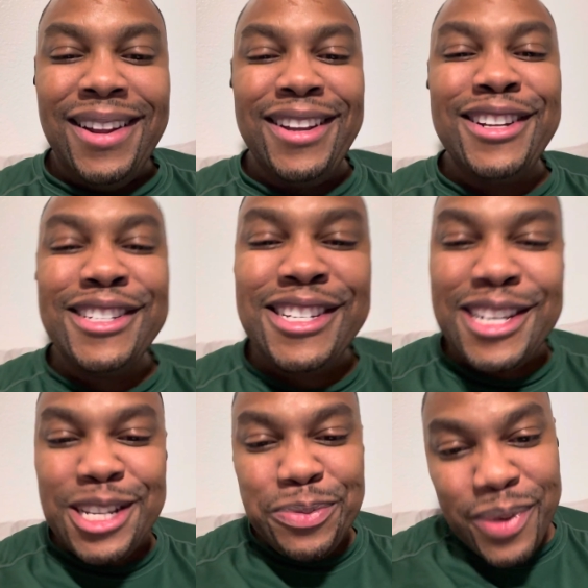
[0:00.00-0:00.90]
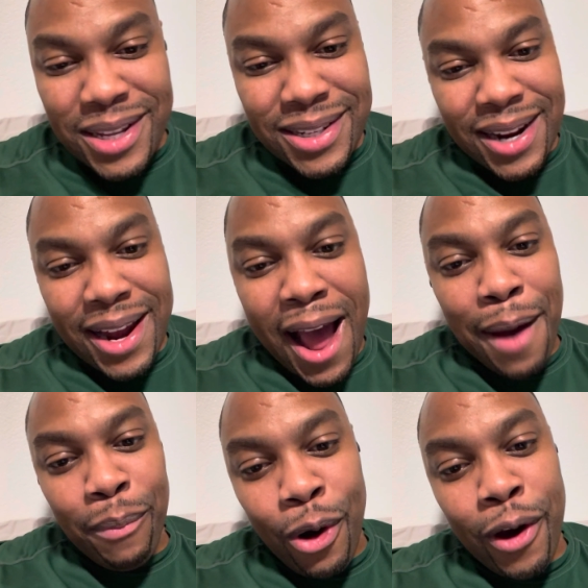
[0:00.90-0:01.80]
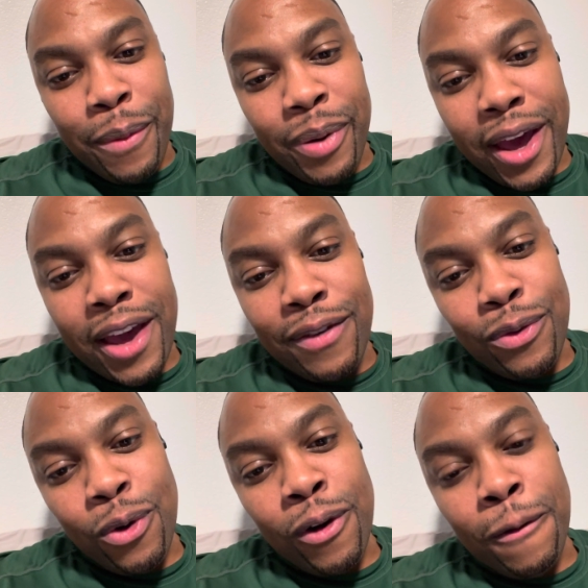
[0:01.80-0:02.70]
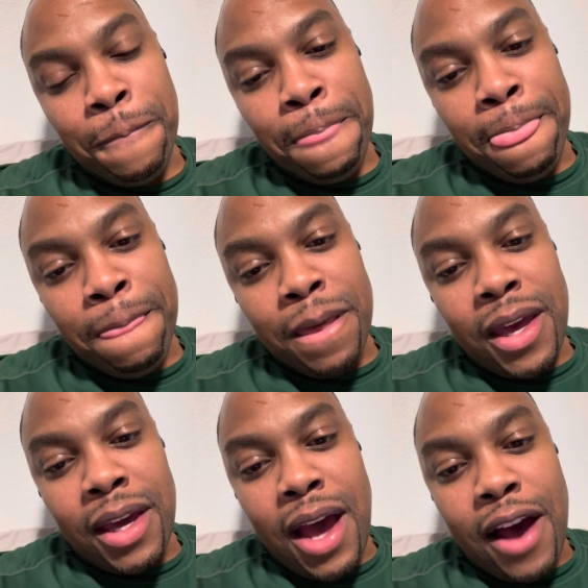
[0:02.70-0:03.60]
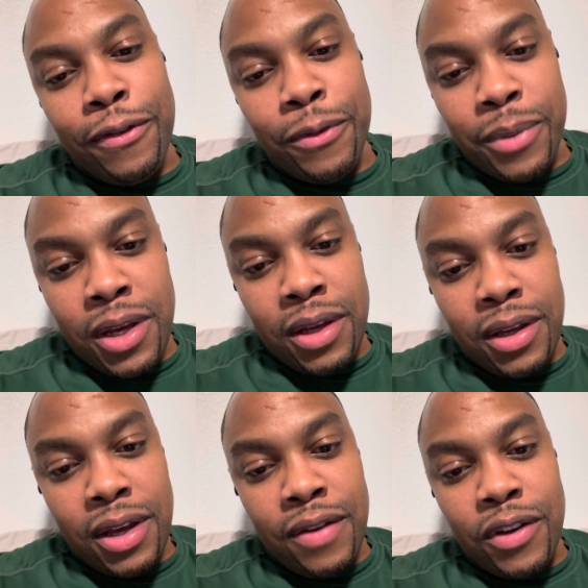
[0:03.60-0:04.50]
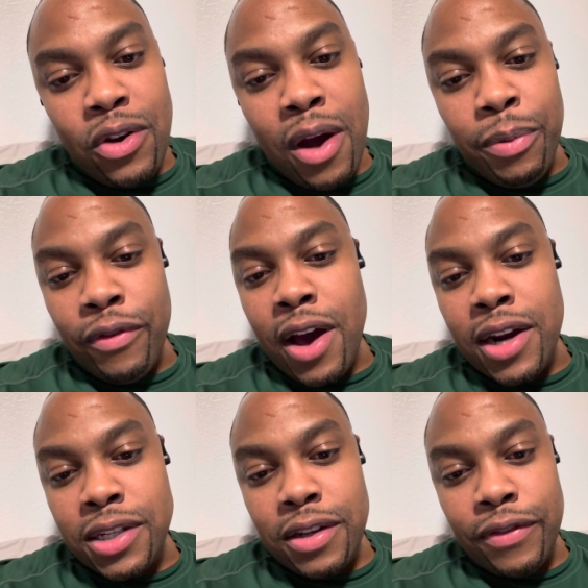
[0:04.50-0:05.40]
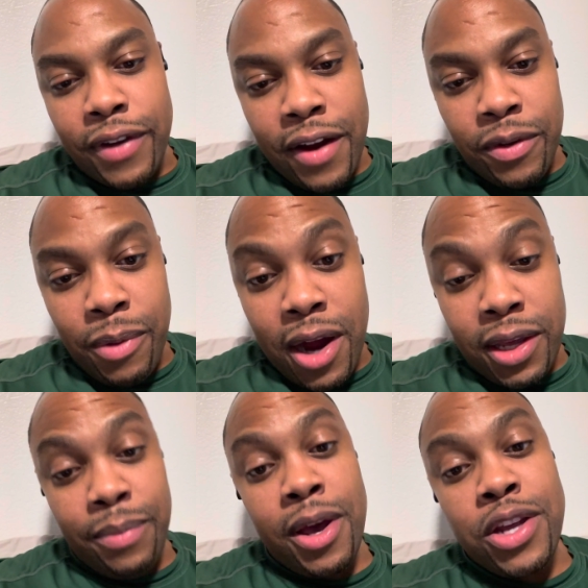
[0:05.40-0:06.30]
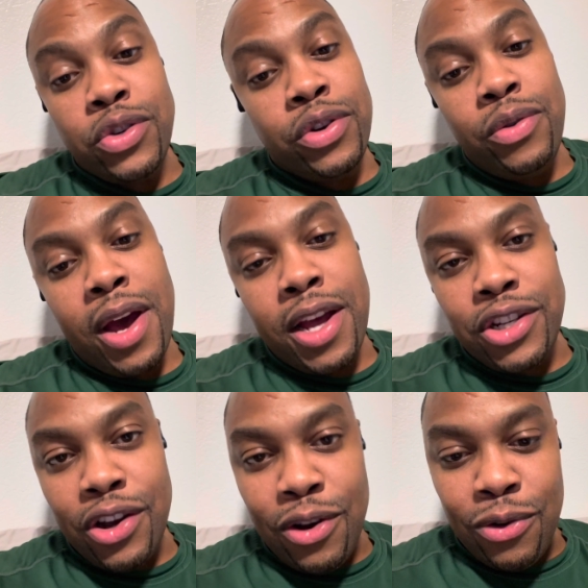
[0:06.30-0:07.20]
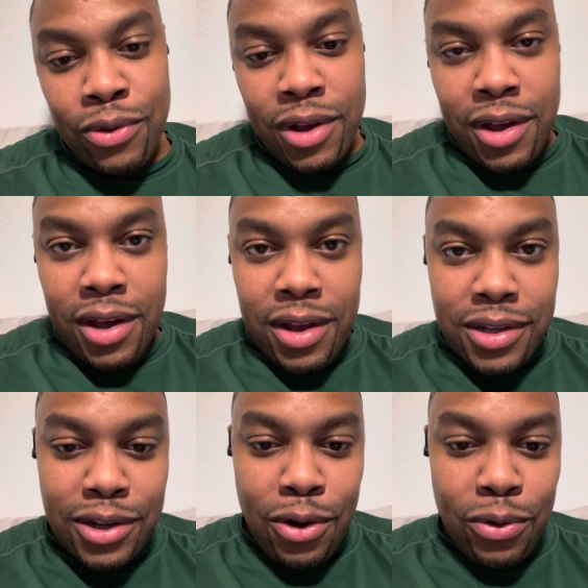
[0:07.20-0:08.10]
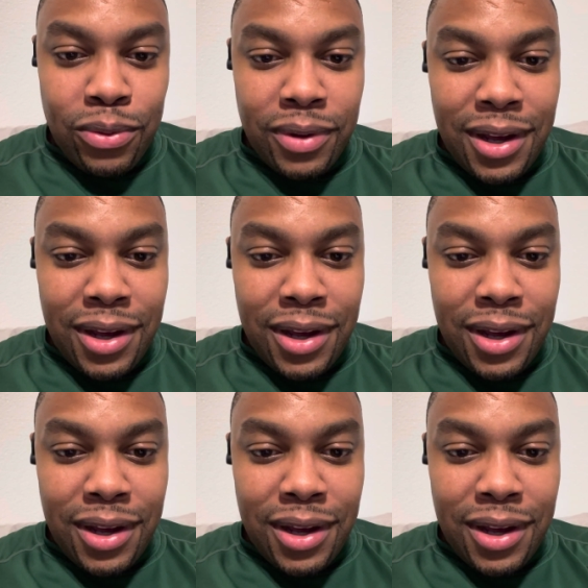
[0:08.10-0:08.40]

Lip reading: the cheese pizza that I bought, paid for, and got for me, even though I provided stuff for everybody and made sure you had your own. So,